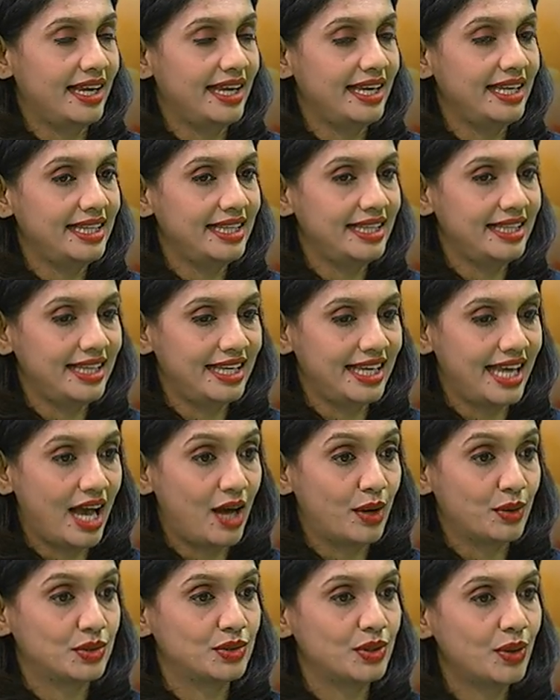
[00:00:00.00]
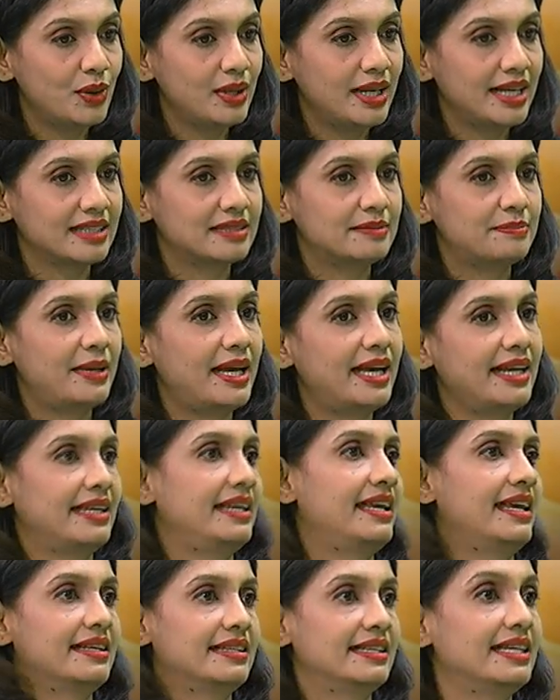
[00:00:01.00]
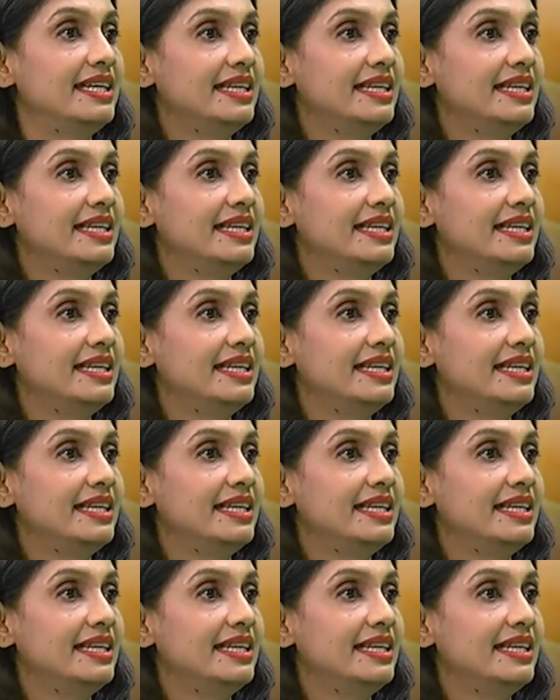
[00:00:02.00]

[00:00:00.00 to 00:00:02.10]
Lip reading: in the household aspect, yes,